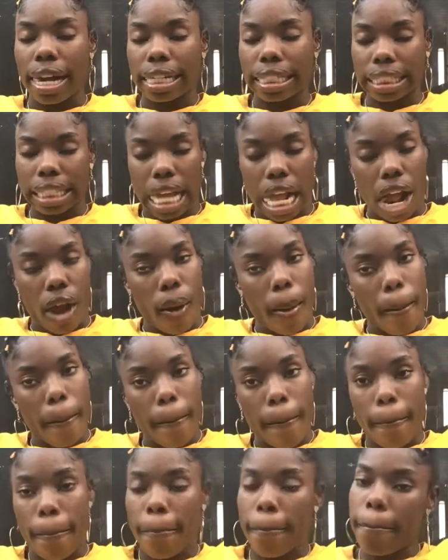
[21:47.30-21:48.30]
yeah
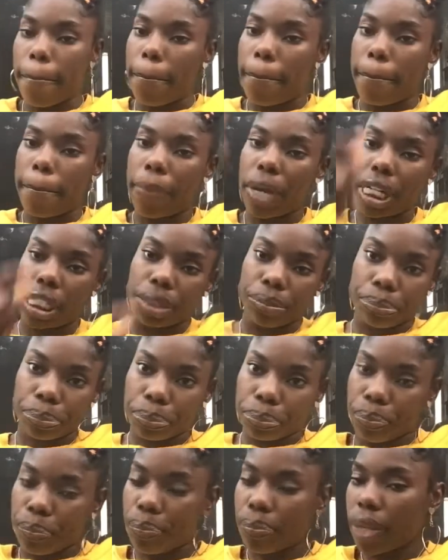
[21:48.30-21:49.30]
but
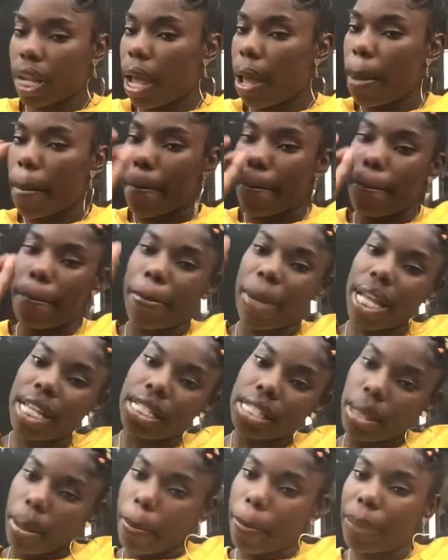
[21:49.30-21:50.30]

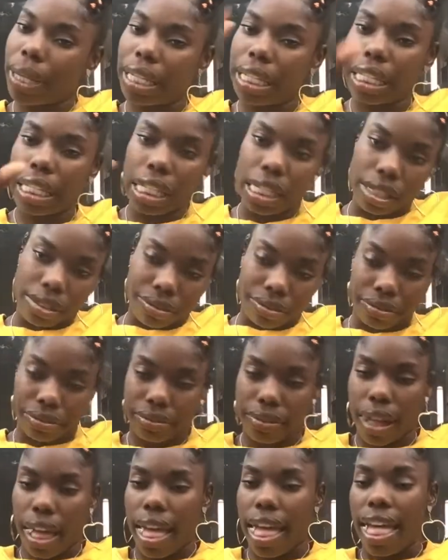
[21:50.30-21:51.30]
best believe
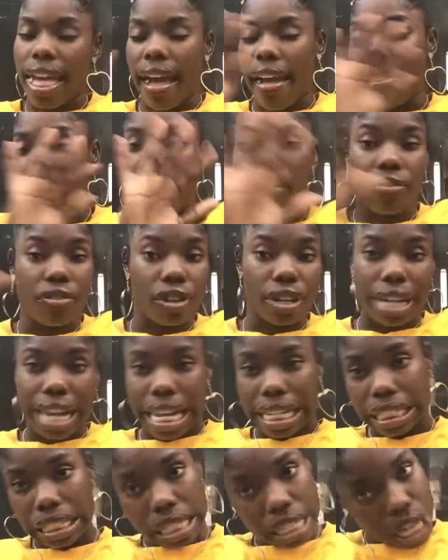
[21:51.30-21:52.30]
that for
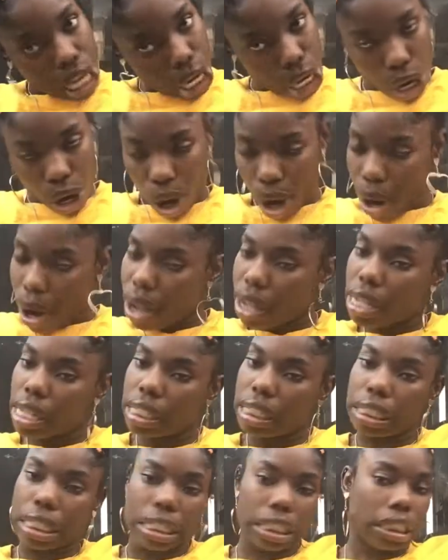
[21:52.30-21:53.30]
next year
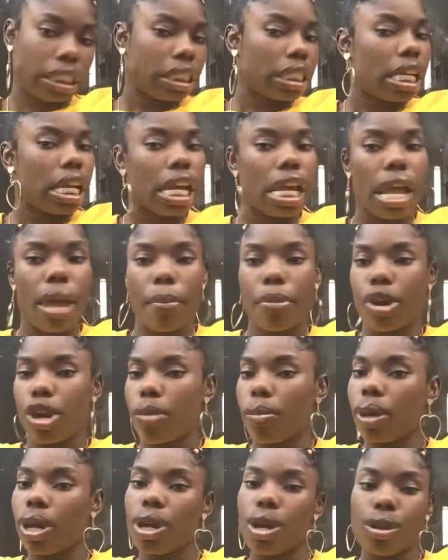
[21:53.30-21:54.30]
hunty boo
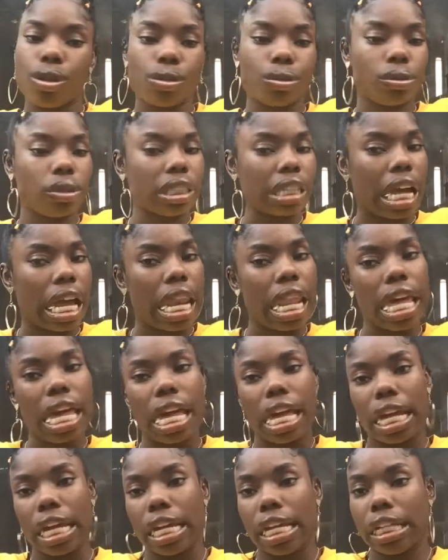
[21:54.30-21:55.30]
boo
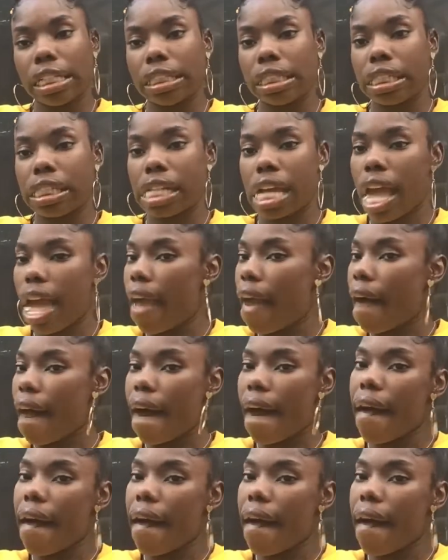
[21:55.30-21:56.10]
darling yeah